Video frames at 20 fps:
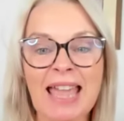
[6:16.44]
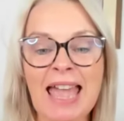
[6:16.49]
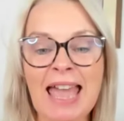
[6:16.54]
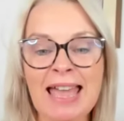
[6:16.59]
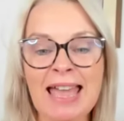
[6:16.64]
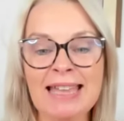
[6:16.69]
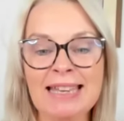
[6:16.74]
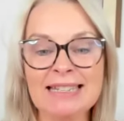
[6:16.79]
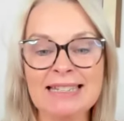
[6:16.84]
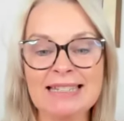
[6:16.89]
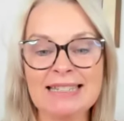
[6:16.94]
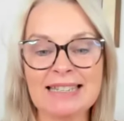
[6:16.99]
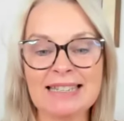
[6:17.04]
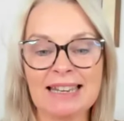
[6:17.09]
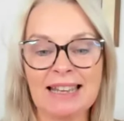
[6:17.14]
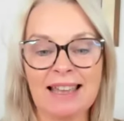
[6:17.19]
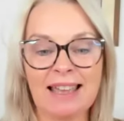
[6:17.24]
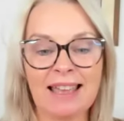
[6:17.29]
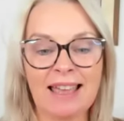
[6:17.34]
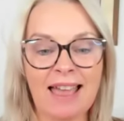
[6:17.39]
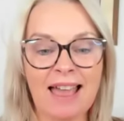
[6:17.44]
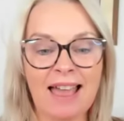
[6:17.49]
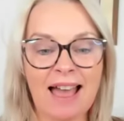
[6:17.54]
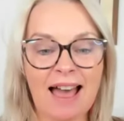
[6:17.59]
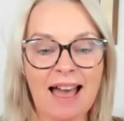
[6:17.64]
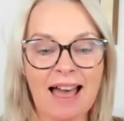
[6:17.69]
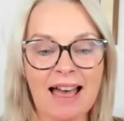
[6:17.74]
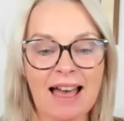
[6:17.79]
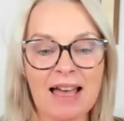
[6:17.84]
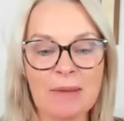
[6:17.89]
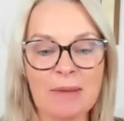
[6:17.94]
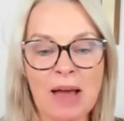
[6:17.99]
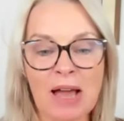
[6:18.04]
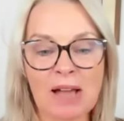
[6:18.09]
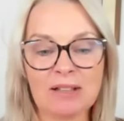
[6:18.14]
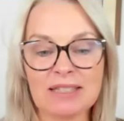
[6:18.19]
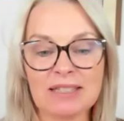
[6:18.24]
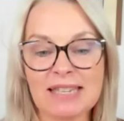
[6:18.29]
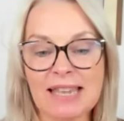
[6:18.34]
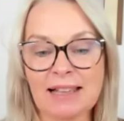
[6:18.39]
And um,
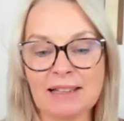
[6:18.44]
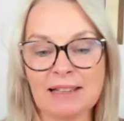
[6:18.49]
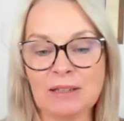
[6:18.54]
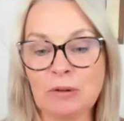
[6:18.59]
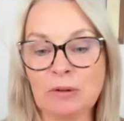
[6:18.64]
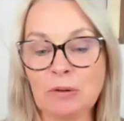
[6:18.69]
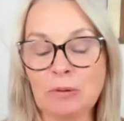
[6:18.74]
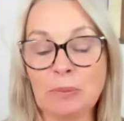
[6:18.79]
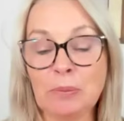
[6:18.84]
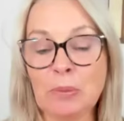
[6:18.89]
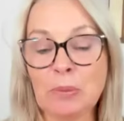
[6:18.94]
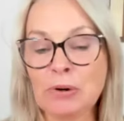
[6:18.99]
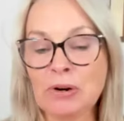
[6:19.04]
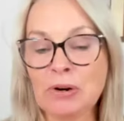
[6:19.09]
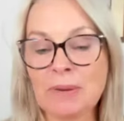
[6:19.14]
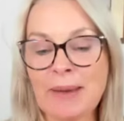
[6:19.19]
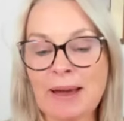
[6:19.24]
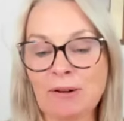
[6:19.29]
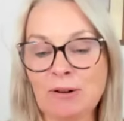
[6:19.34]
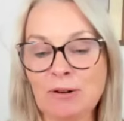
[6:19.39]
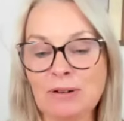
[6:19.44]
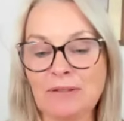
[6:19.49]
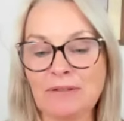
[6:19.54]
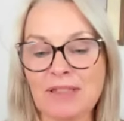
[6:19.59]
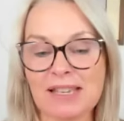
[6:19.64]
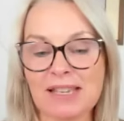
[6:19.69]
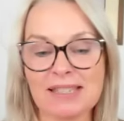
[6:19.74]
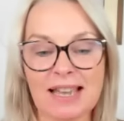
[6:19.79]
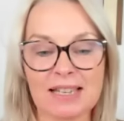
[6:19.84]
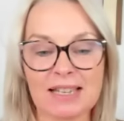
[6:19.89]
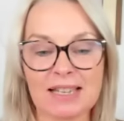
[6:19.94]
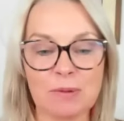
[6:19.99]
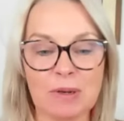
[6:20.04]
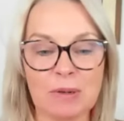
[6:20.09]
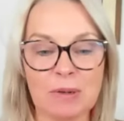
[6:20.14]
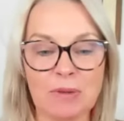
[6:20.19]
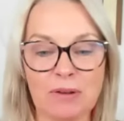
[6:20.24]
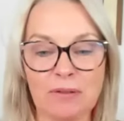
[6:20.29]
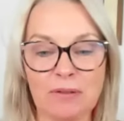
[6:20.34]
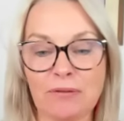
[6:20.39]
I'll tell you more about all of this as
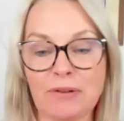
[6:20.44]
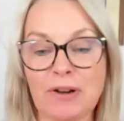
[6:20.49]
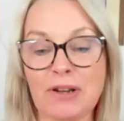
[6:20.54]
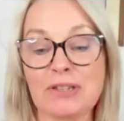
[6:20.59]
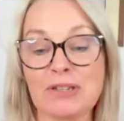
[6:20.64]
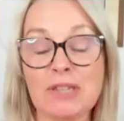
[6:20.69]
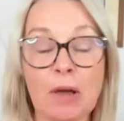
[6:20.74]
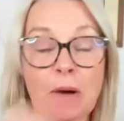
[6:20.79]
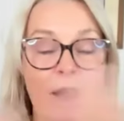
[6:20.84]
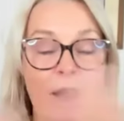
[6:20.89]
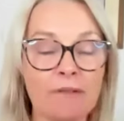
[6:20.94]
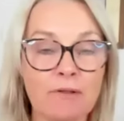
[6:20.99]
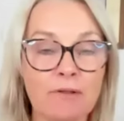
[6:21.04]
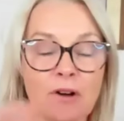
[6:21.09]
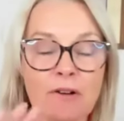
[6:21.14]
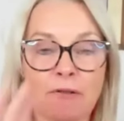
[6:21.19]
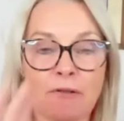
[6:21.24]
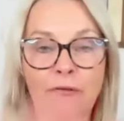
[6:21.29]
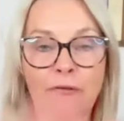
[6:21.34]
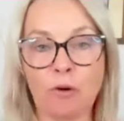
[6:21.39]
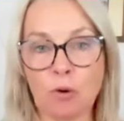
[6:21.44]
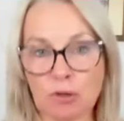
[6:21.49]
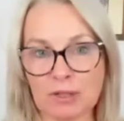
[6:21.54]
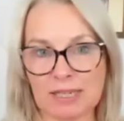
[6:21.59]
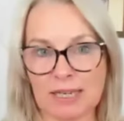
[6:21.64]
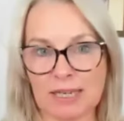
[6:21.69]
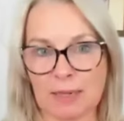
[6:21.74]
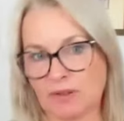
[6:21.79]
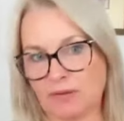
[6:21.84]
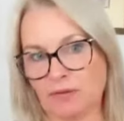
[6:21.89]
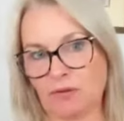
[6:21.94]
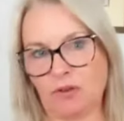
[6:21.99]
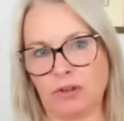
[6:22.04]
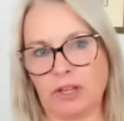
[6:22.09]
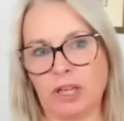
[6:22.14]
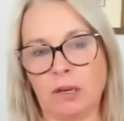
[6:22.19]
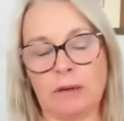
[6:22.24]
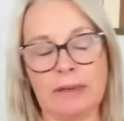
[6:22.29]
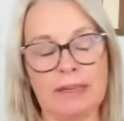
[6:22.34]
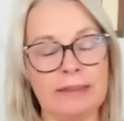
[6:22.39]
we move through. So I've got four tips for you.